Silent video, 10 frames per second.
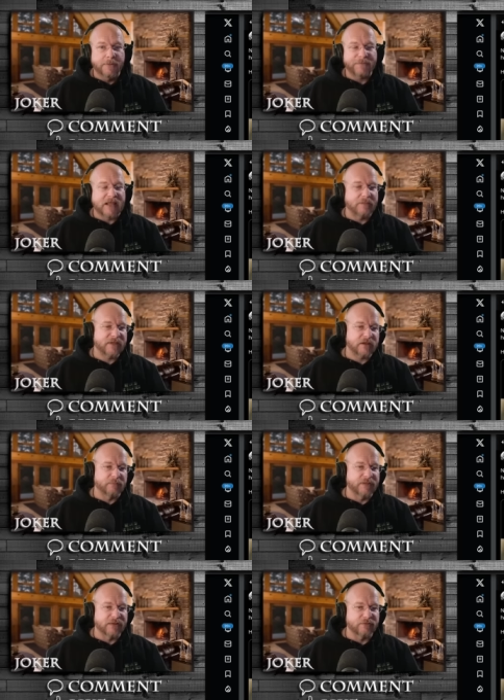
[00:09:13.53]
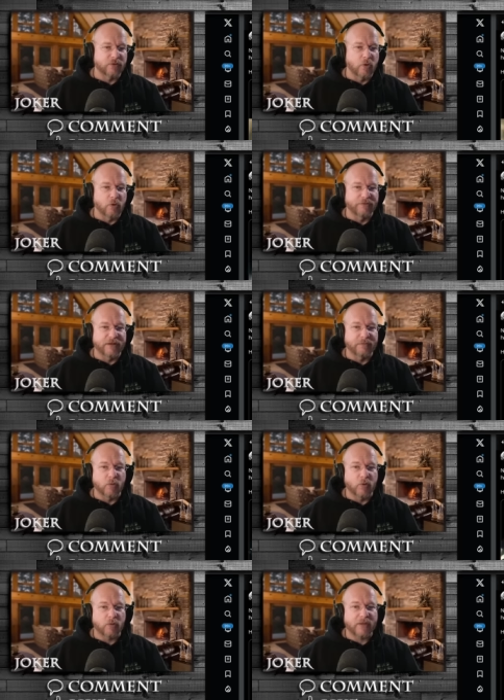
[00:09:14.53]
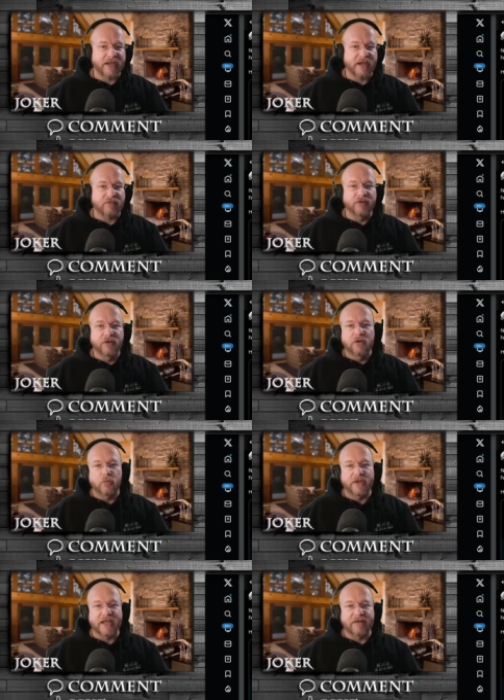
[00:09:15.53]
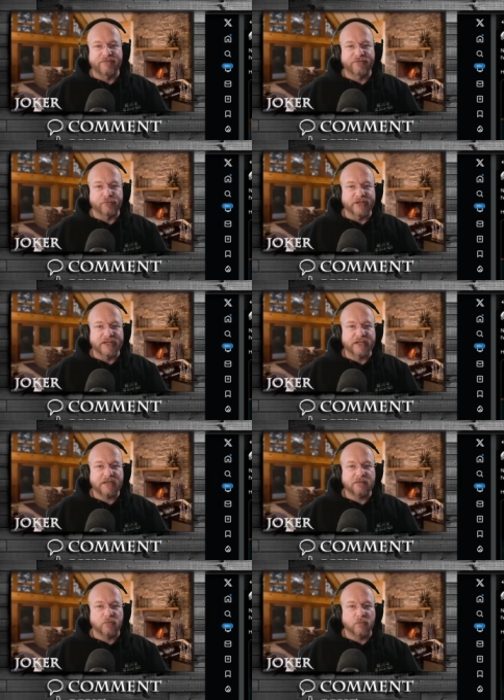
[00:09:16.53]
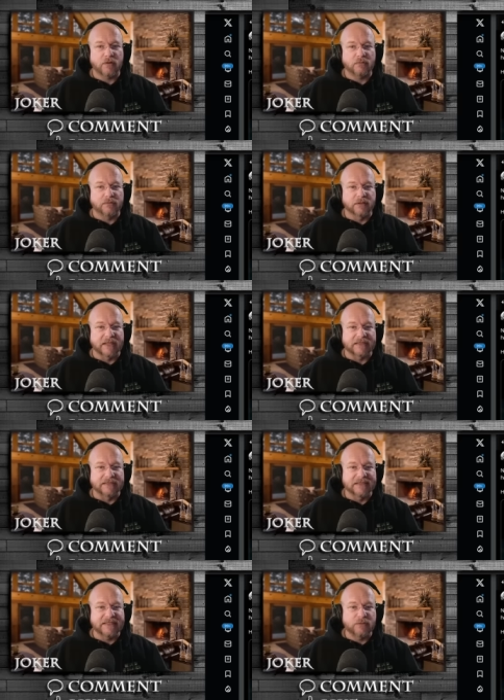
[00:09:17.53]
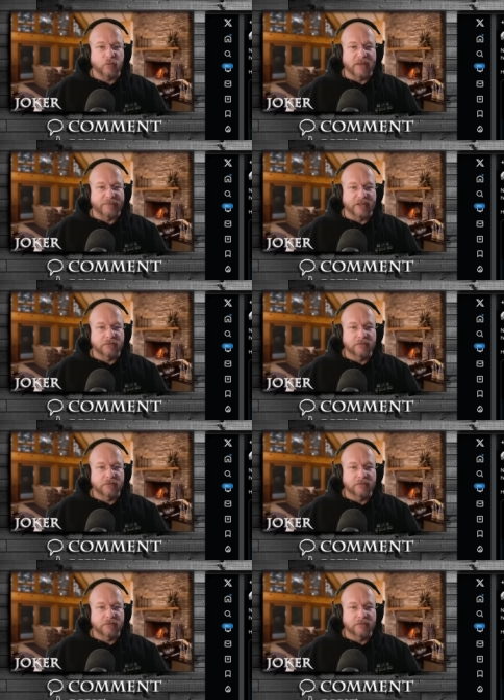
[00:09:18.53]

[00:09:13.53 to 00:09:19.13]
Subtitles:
And I'm not going to play through the whole thing, but what do we have? We have three, like, lead women.